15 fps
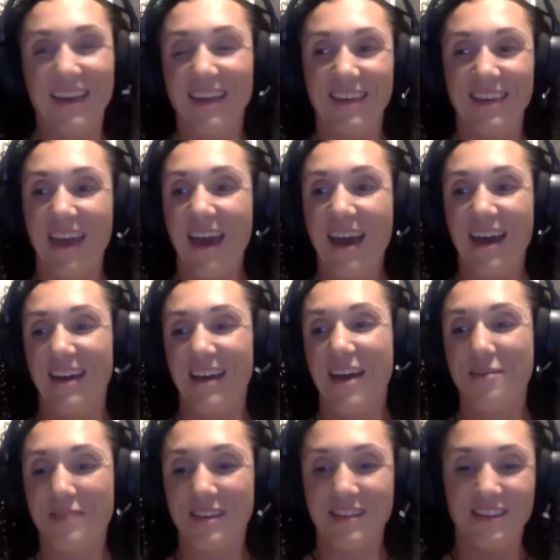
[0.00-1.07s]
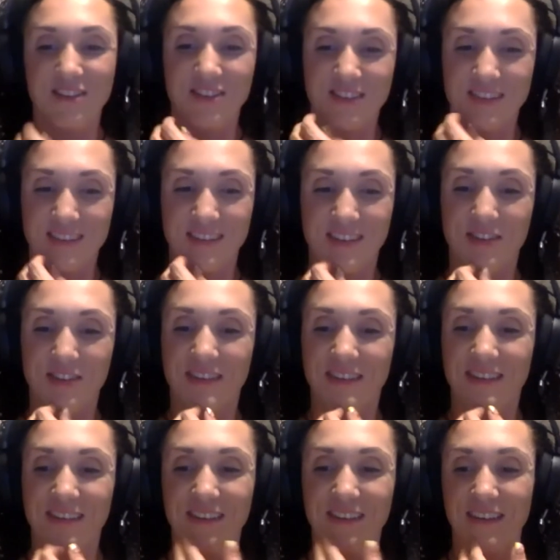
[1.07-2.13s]
Yeah. I mean, you
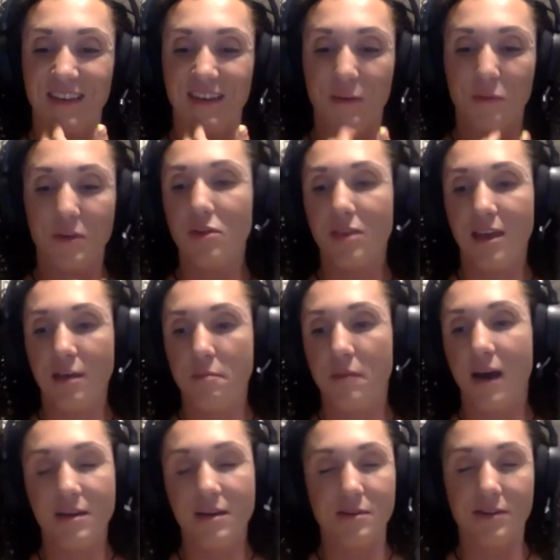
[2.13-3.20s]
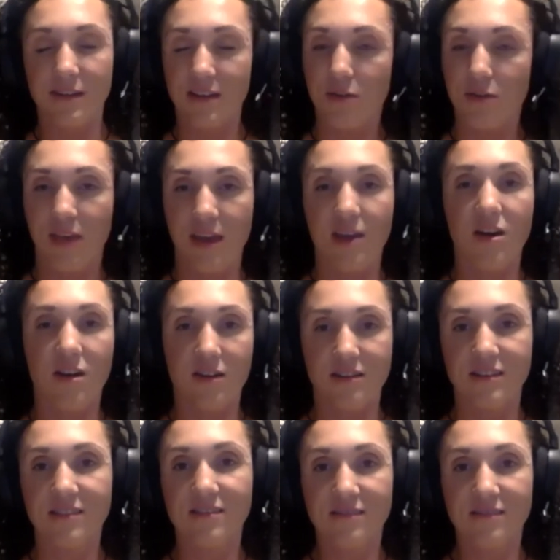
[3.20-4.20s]
when you think bodybuilding, you think Arnold.